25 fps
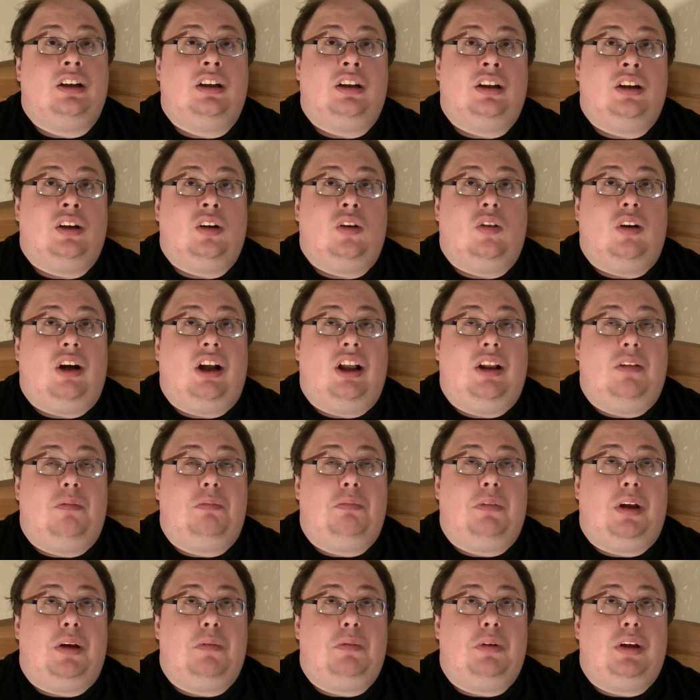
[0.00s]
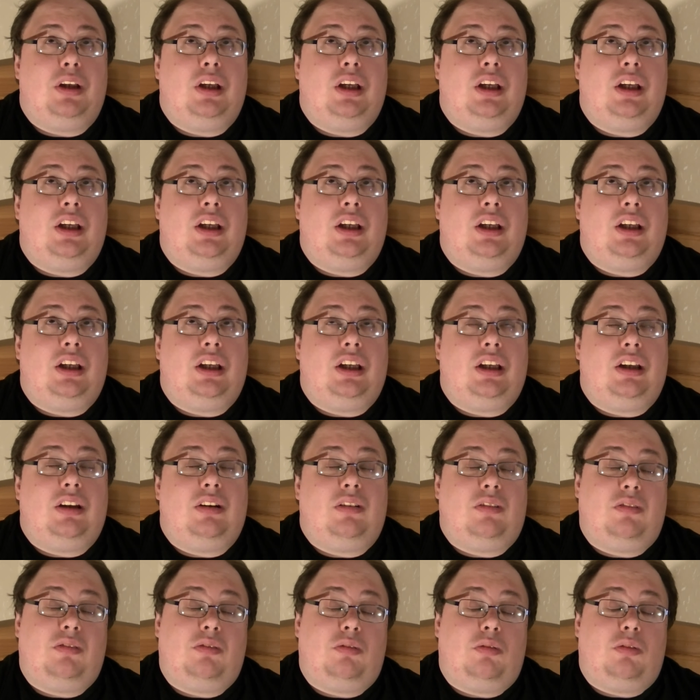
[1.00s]
Well, maybe
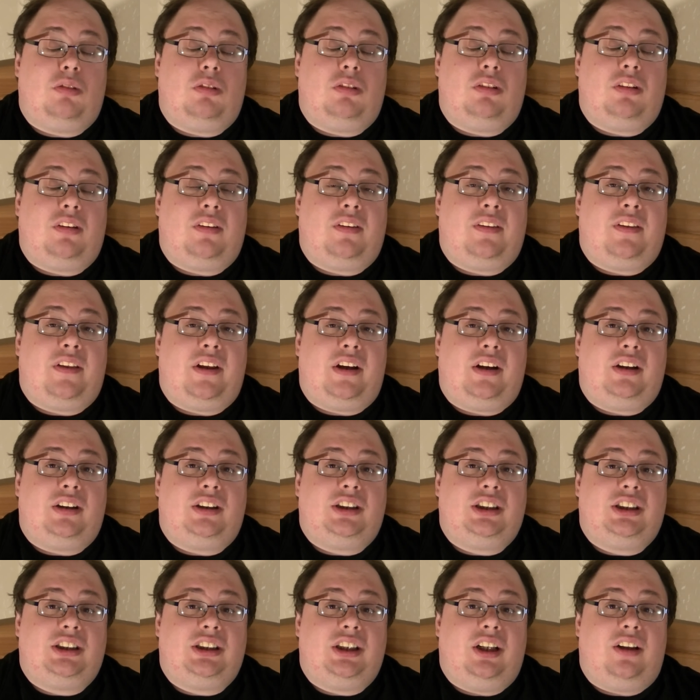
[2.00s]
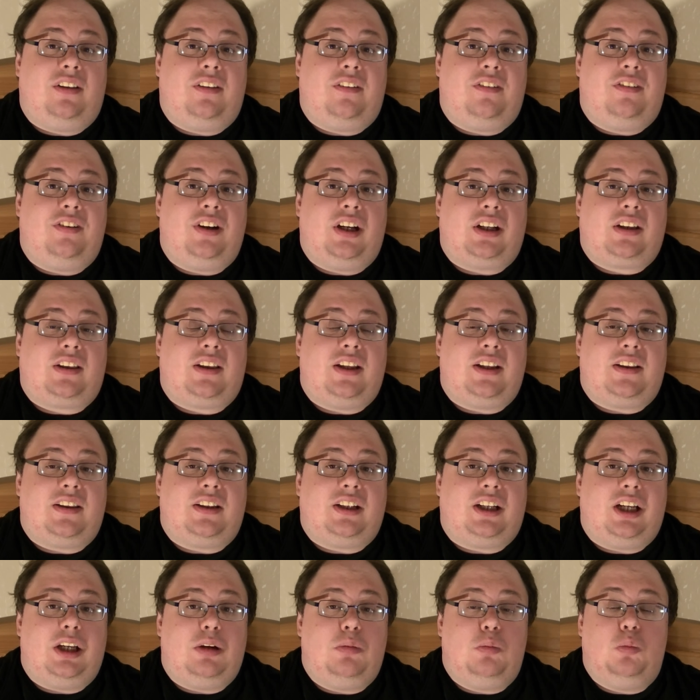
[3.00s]
there's still the fact that the
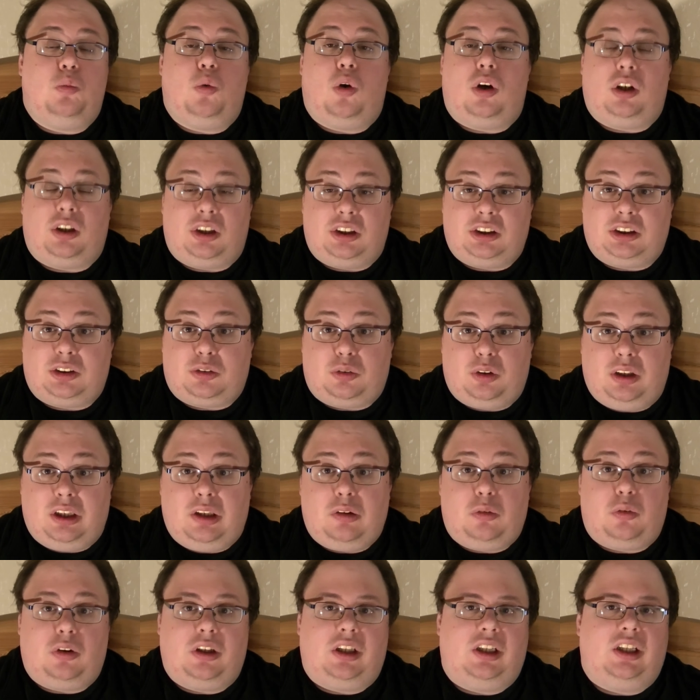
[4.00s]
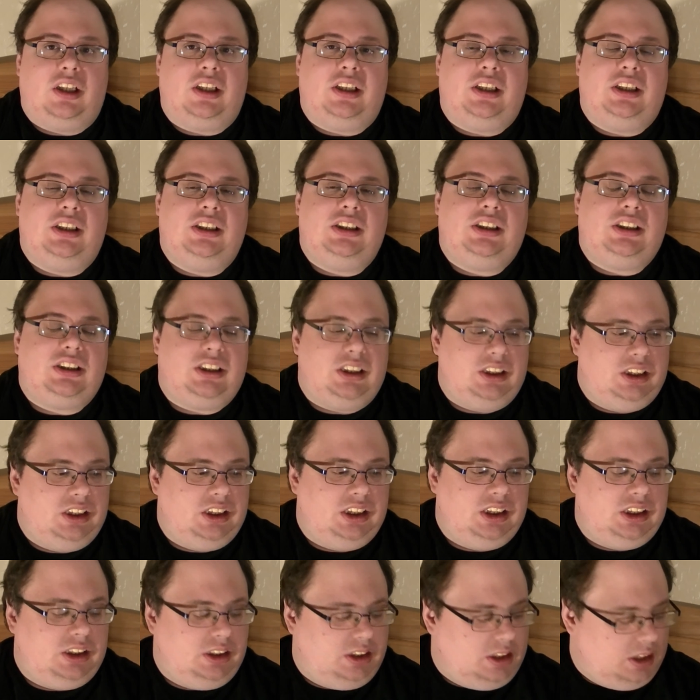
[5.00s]
game was re-released
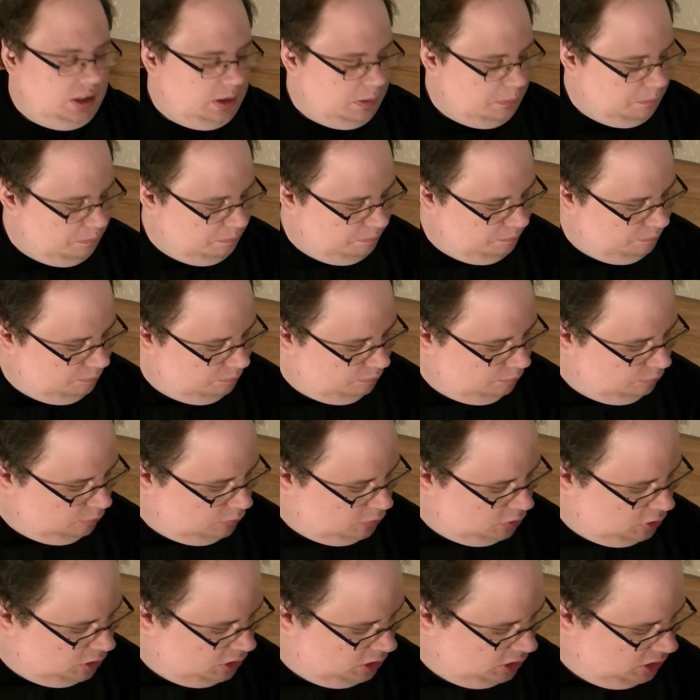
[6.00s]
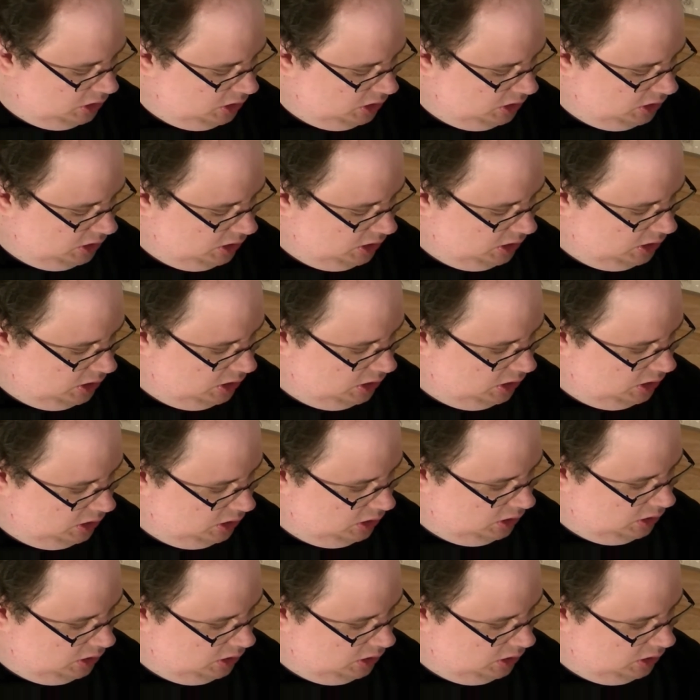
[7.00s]
in, what does it say?